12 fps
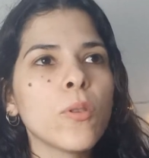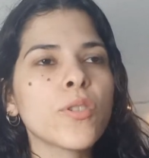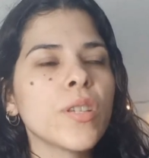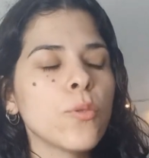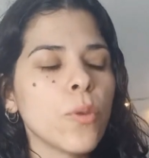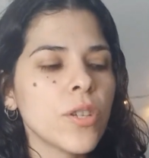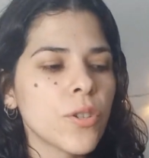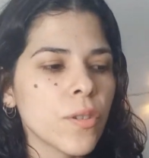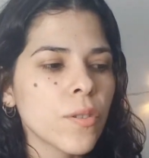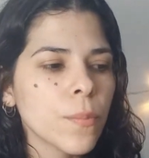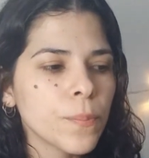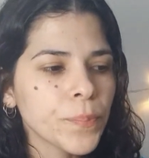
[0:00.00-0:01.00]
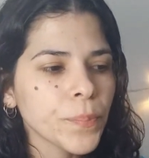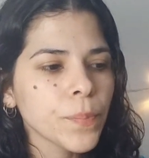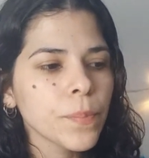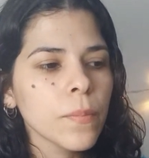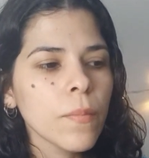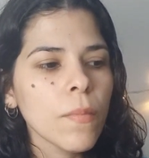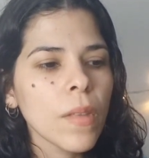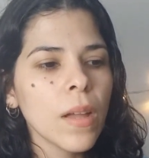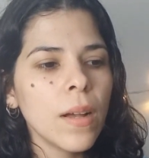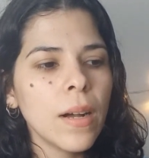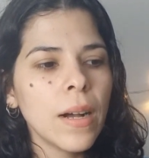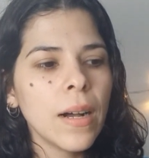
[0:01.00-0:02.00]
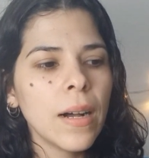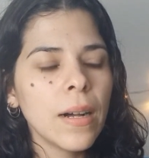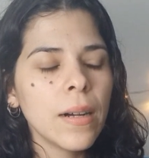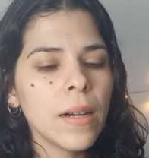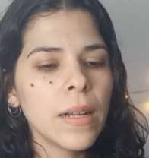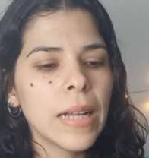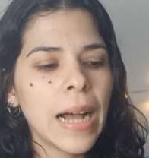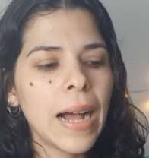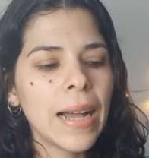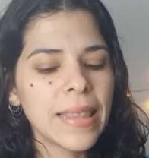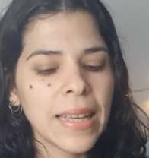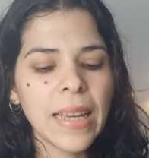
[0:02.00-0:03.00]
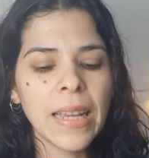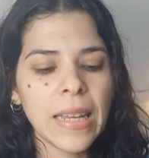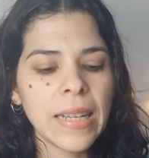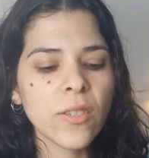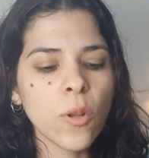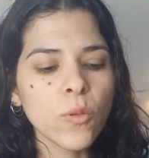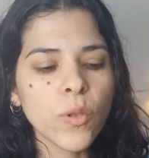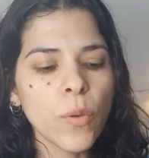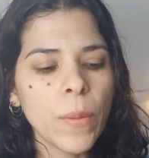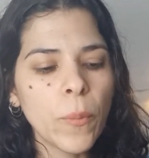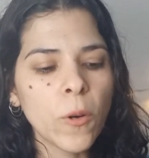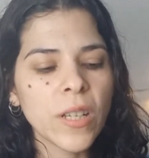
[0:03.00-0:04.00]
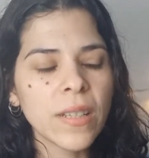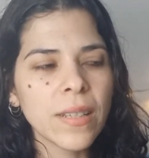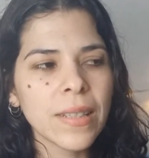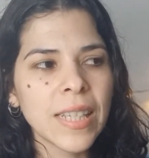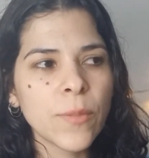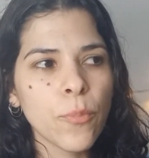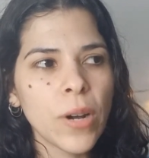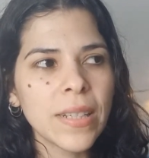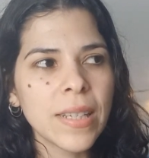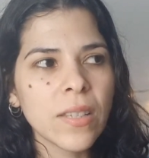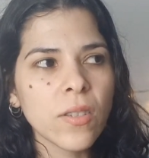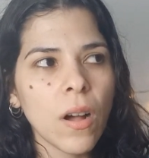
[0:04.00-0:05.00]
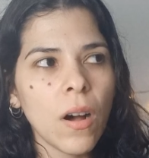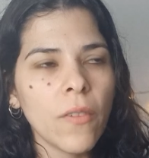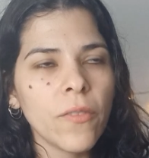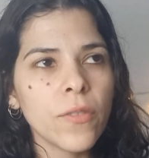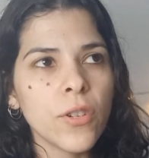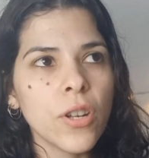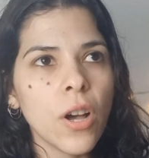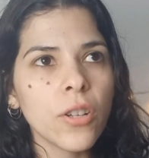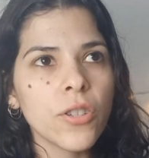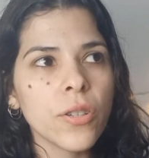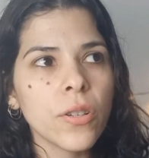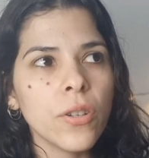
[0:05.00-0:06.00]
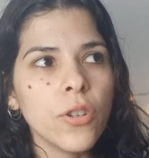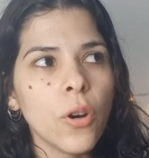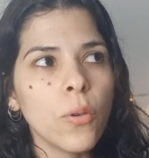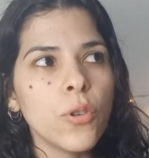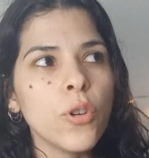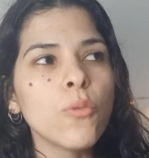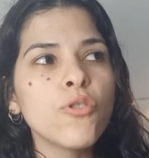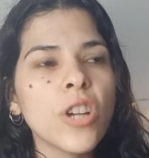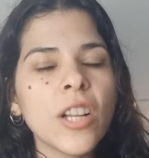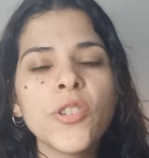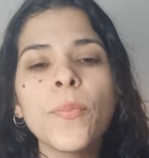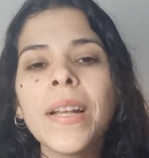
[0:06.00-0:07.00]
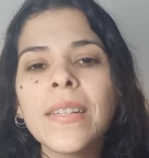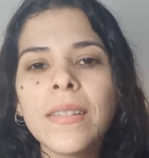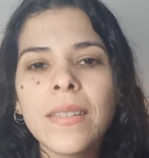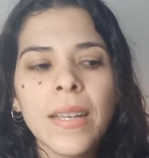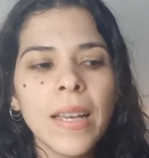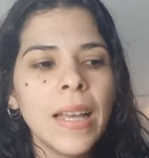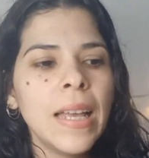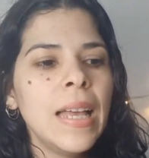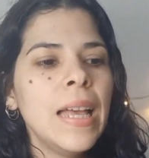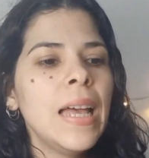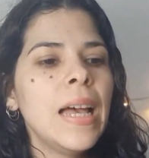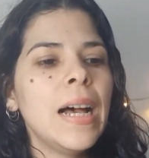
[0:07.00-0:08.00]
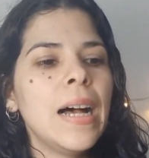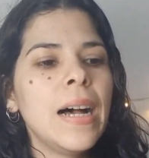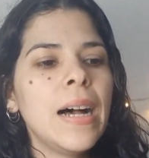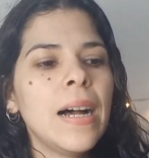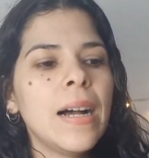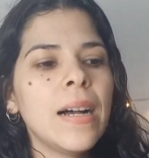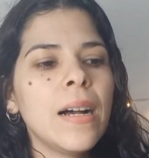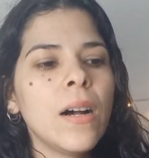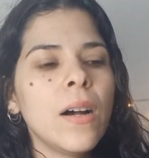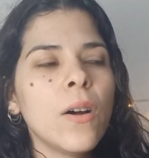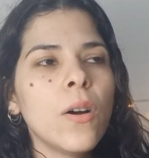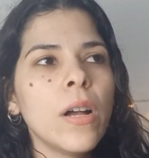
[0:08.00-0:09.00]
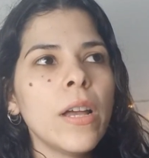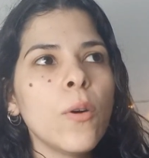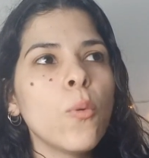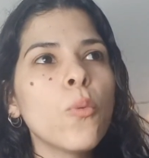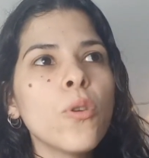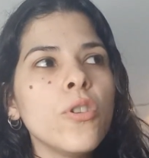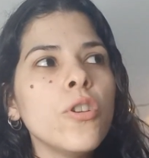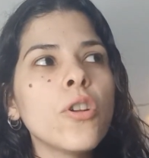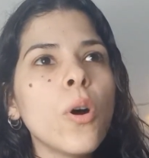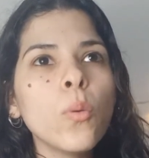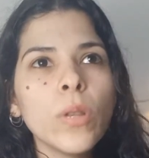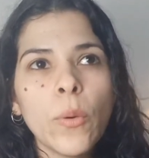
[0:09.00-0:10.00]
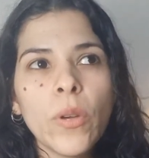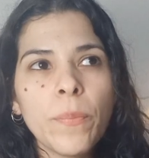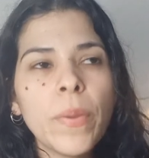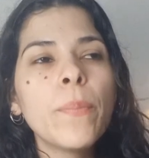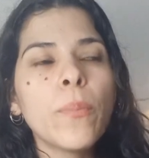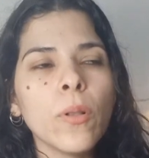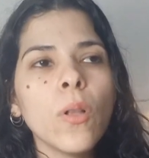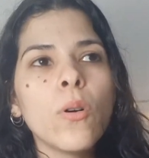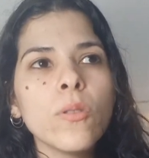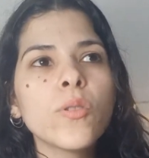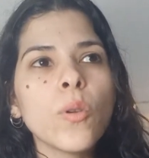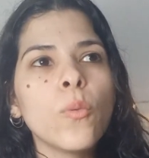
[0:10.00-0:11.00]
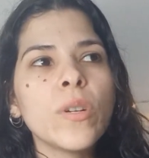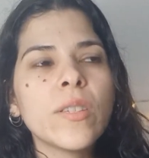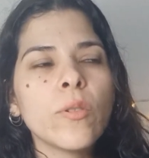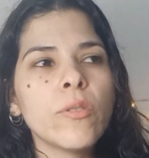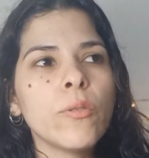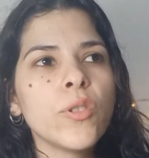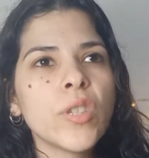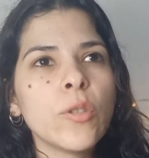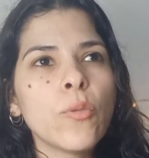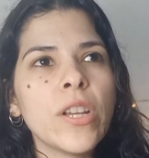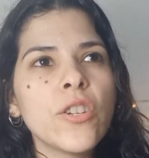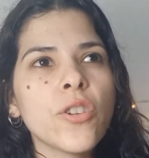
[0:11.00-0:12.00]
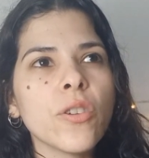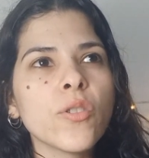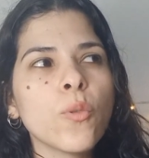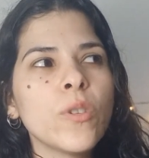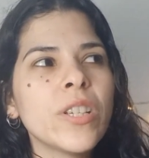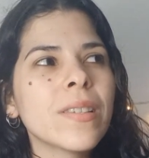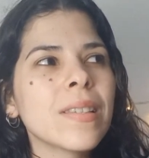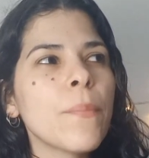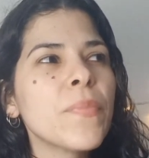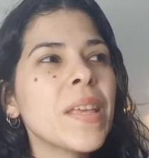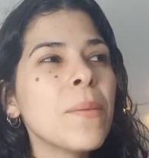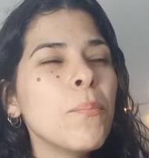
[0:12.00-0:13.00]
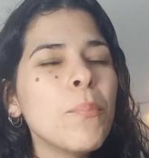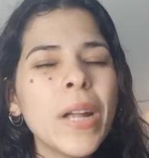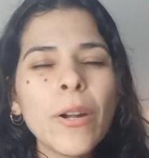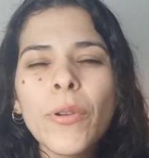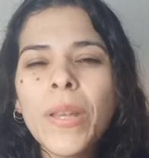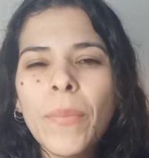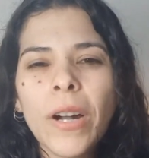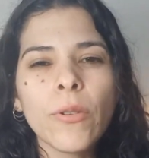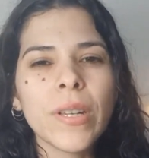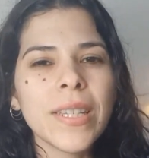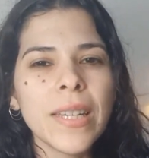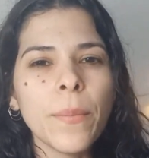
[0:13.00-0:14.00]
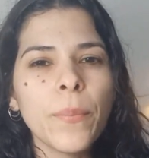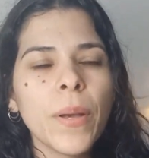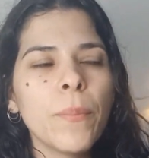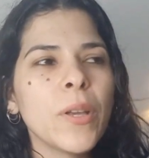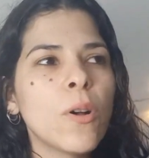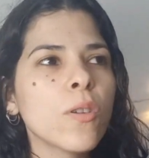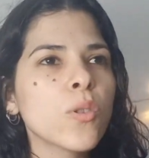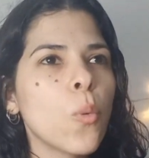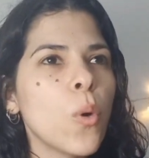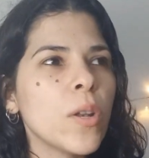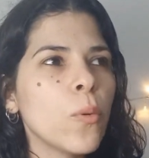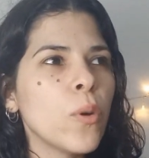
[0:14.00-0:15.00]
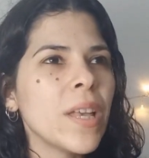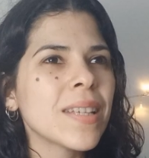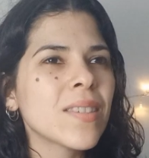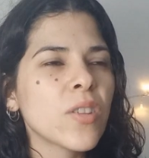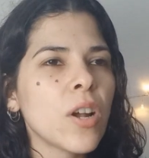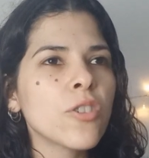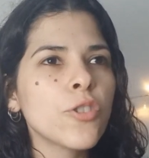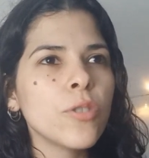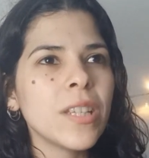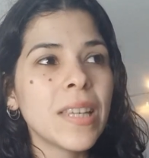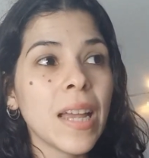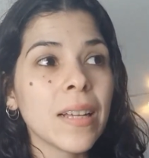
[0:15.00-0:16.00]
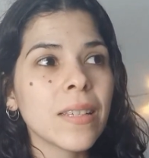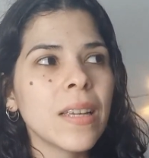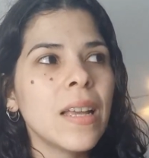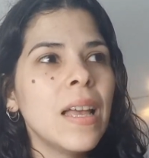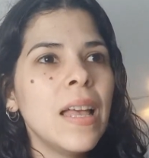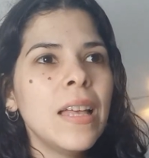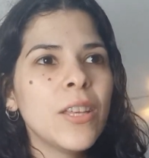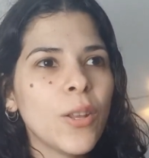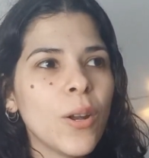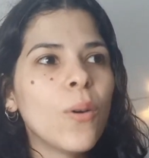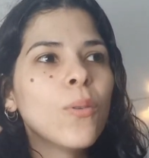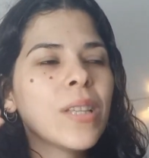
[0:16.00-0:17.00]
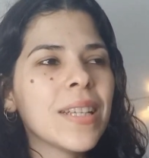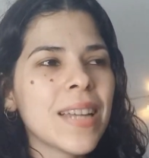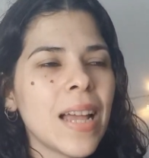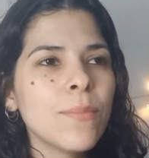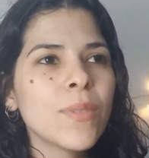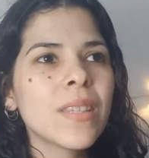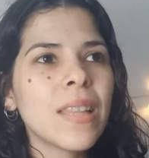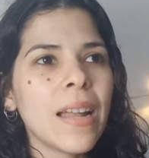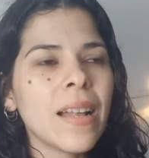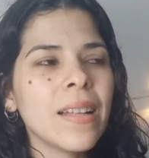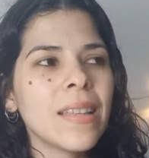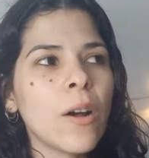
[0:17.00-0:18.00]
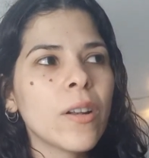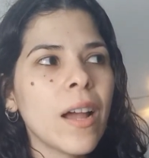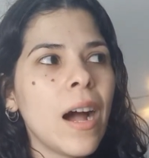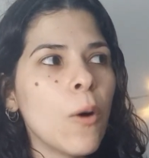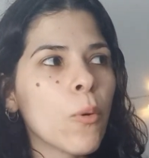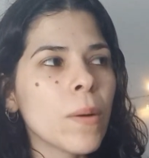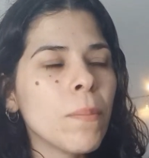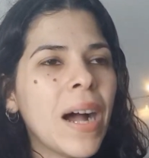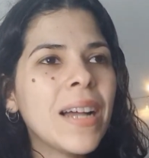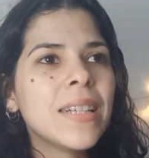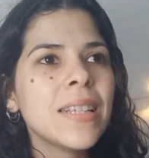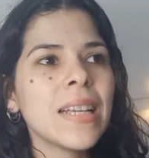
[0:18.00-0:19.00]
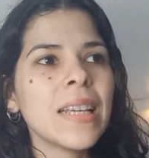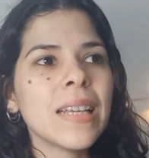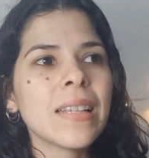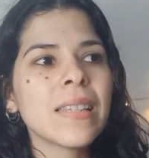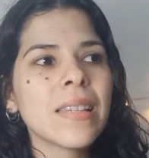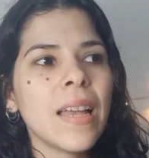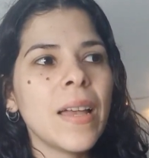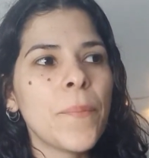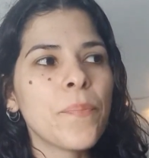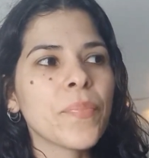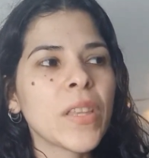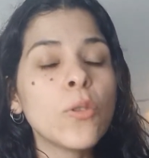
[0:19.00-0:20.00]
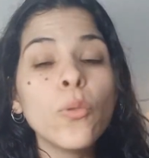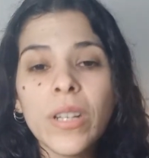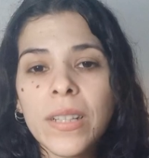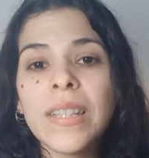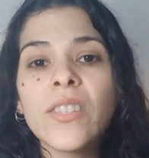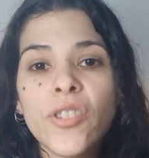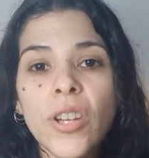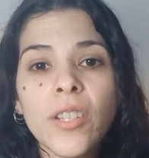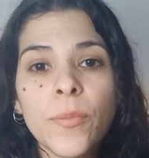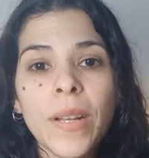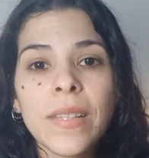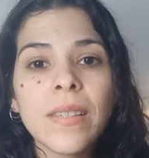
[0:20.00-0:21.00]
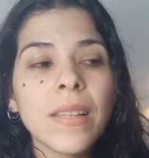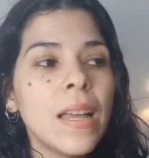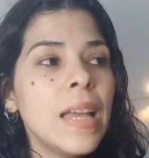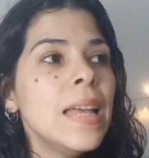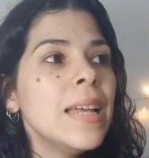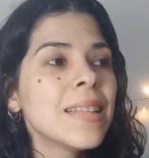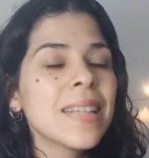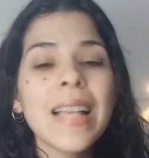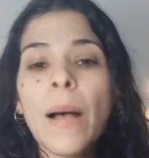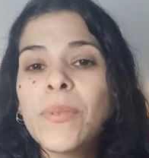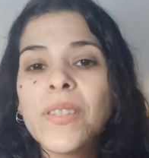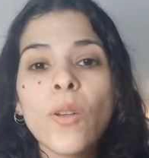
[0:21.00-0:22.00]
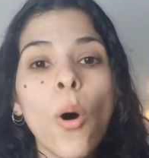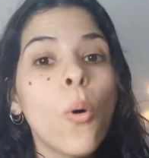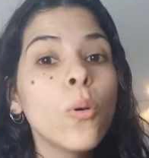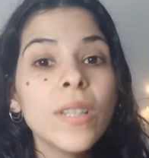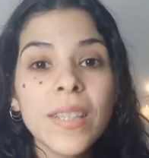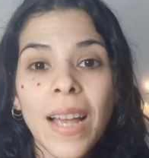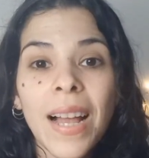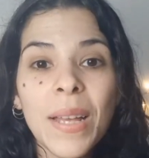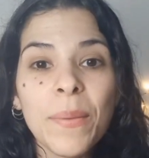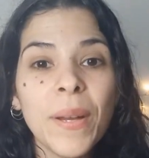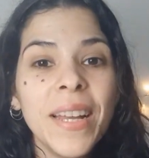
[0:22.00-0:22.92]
or situations uh, i think it is also important this practice of not no no judgment uh, uh not only with people also with situations which is something very very deep because when we start to detect you know the times that that our mind is um, doing these judgments this happens all the time